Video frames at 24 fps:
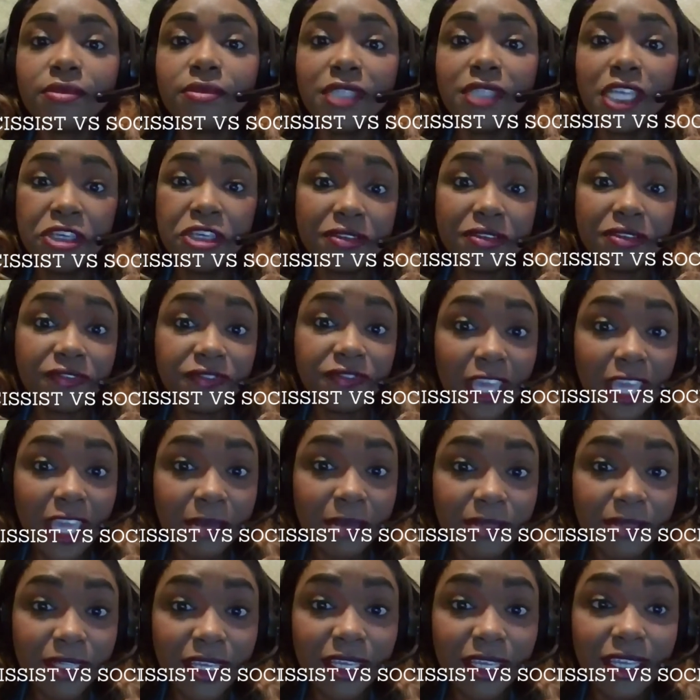in your
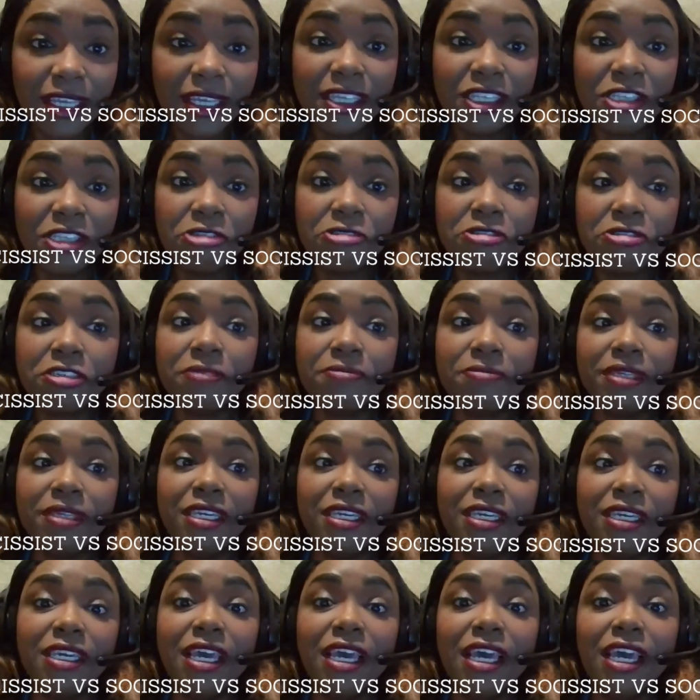family, you could
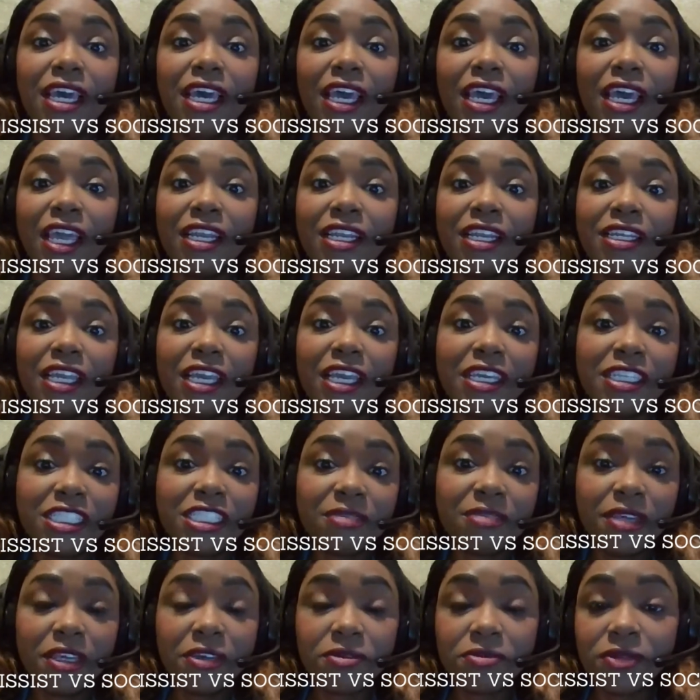be in an
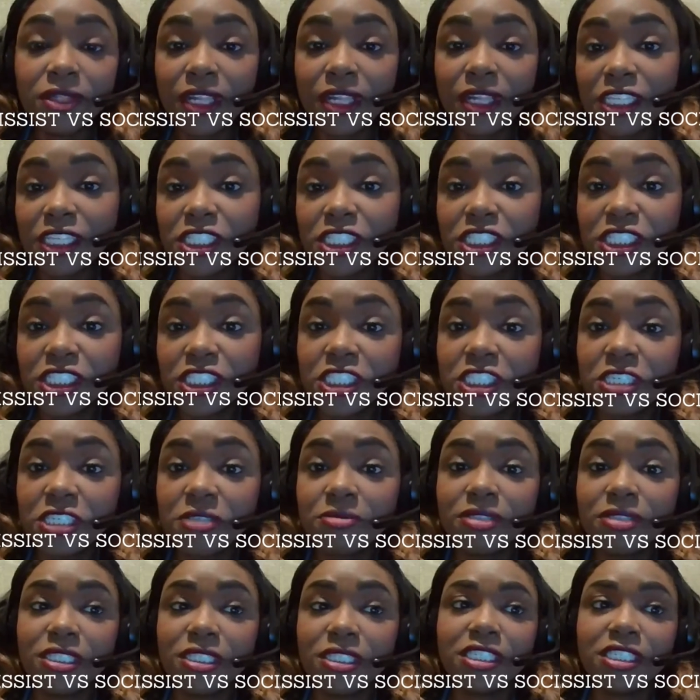intimate relationship,
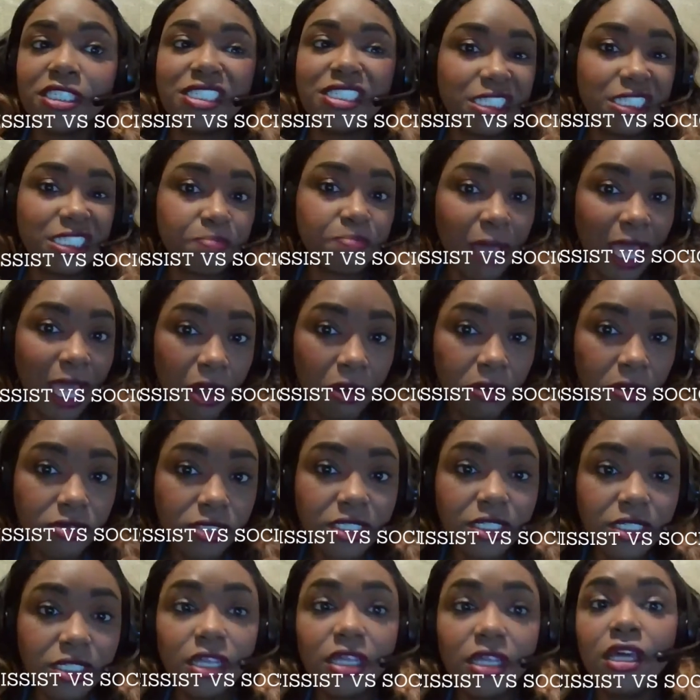such as a
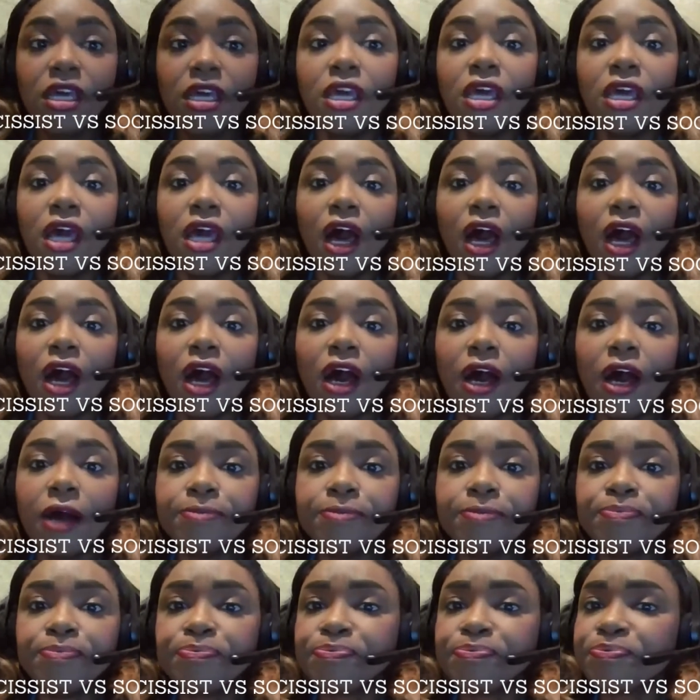spouse.
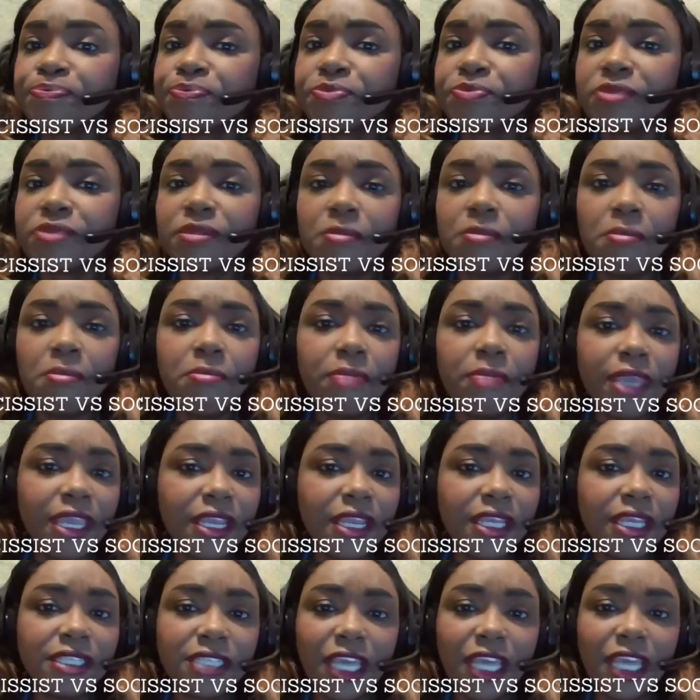Um,
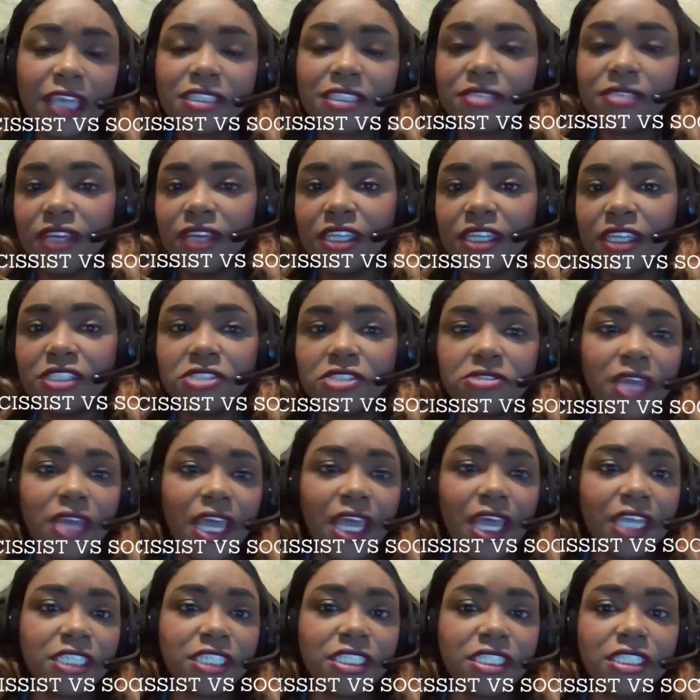many types of
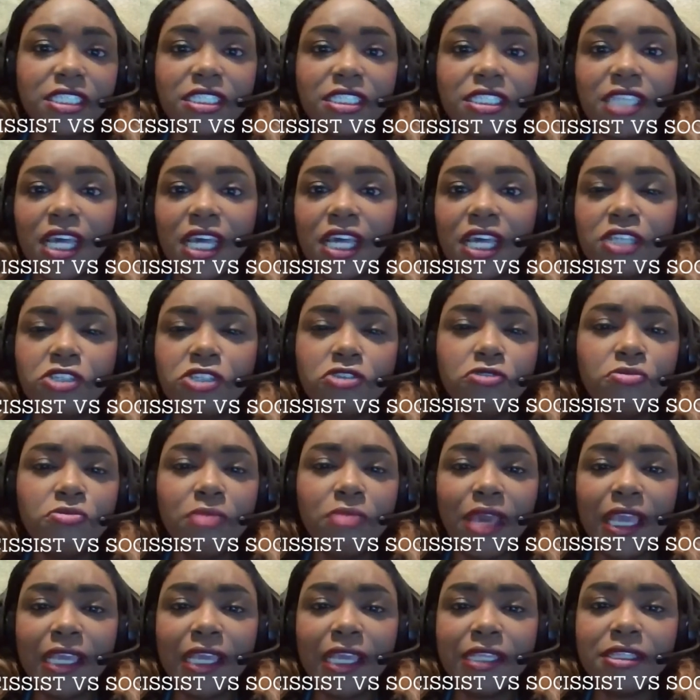interactions that you
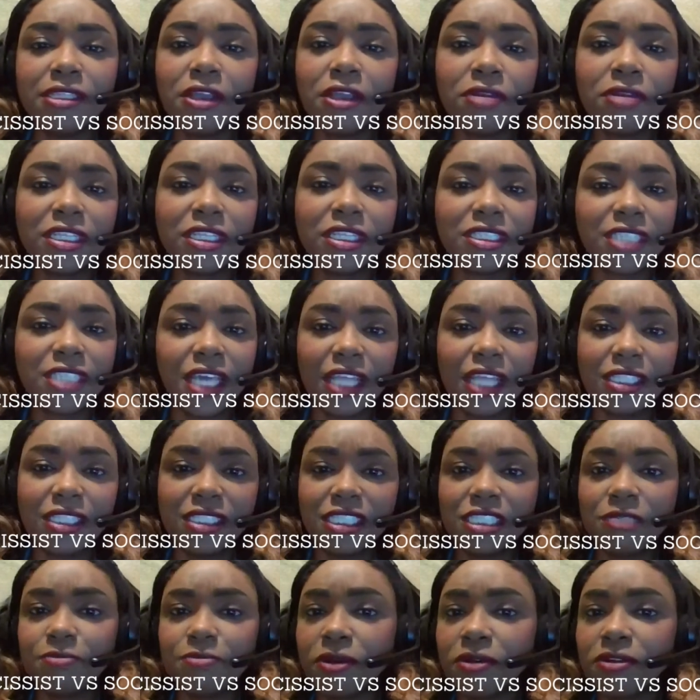may notice that
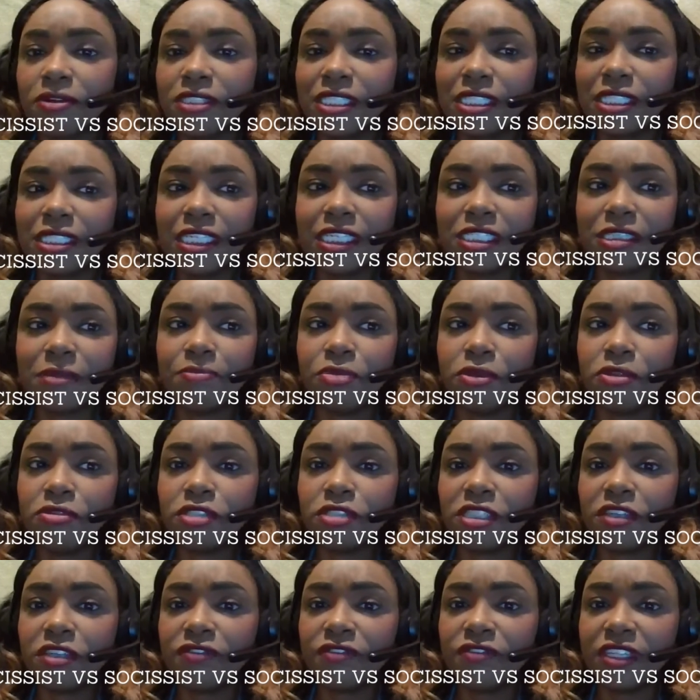this person is
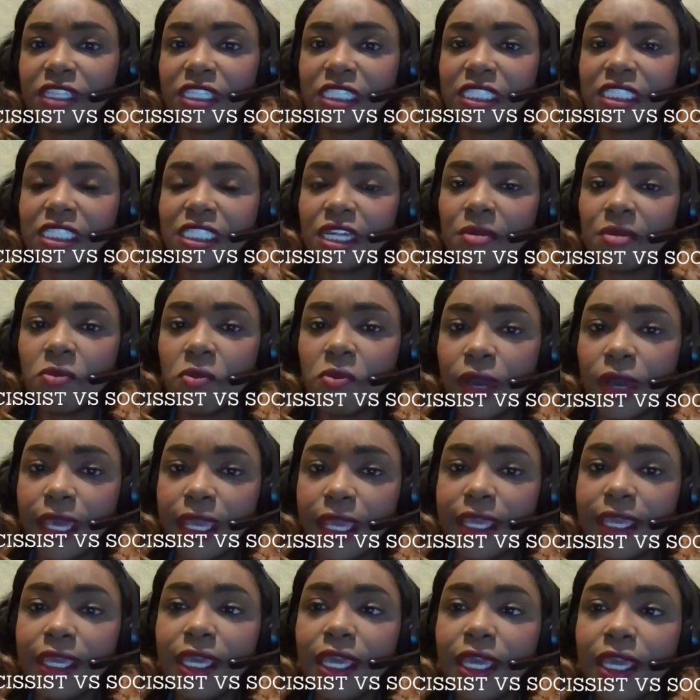abusive in some
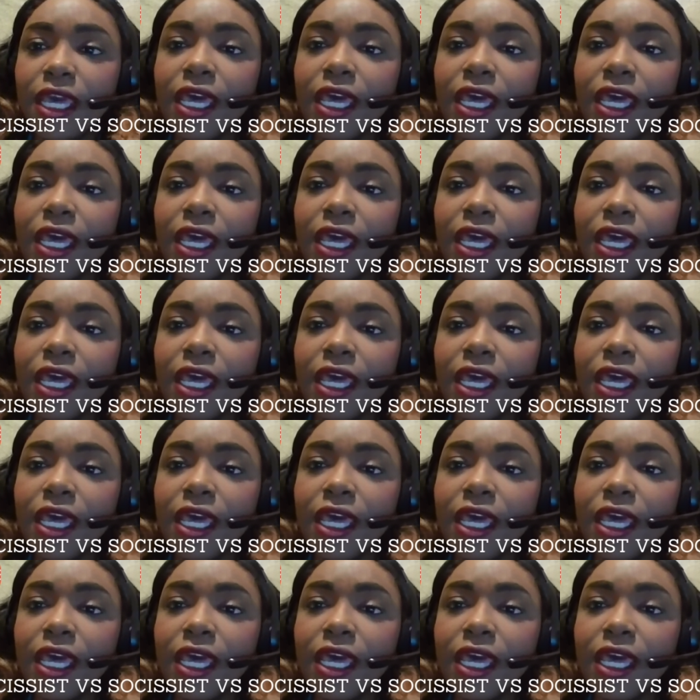way.